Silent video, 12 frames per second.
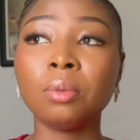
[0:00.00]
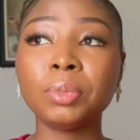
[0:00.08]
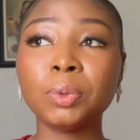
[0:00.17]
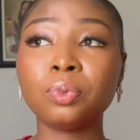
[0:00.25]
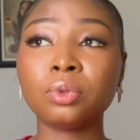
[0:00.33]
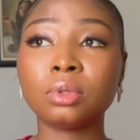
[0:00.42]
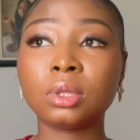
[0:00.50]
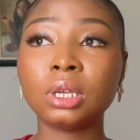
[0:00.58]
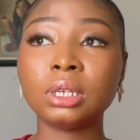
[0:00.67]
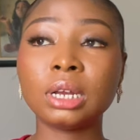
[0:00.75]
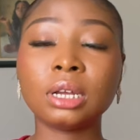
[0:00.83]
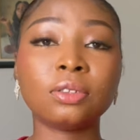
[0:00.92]
People
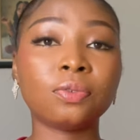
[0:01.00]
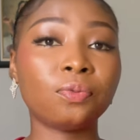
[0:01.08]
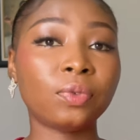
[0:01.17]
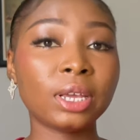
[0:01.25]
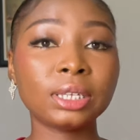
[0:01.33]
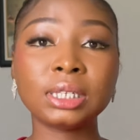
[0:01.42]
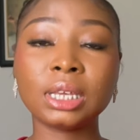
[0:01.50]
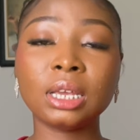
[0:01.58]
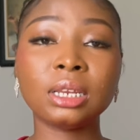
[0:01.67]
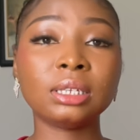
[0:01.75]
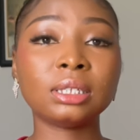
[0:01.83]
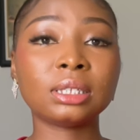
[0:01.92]
think that fair
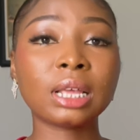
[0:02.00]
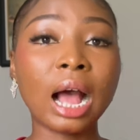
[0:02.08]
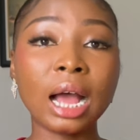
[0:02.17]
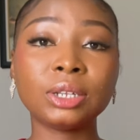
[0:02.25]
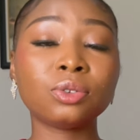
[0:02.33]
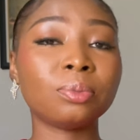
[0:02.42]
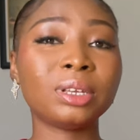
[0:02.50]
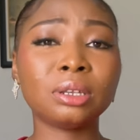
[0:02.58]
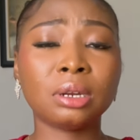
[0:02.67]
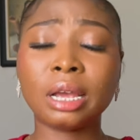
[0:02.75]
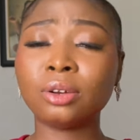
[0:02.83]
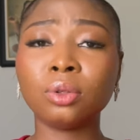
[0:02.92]
skin is hard to
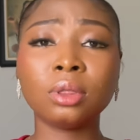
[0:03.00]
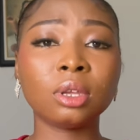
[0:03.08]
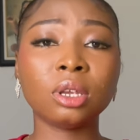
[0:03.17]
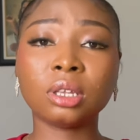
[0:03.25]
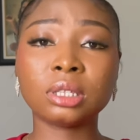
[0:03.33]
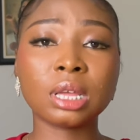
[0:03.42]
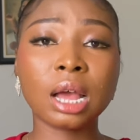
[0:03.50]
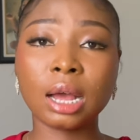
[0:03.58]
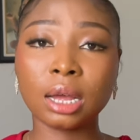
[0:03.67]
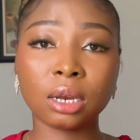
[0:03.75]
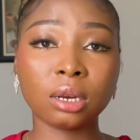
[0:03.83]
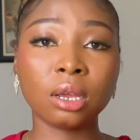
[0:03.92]
maintain. I don't think it's
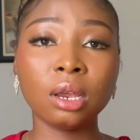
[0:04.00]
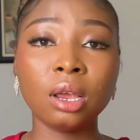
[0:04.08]
hard.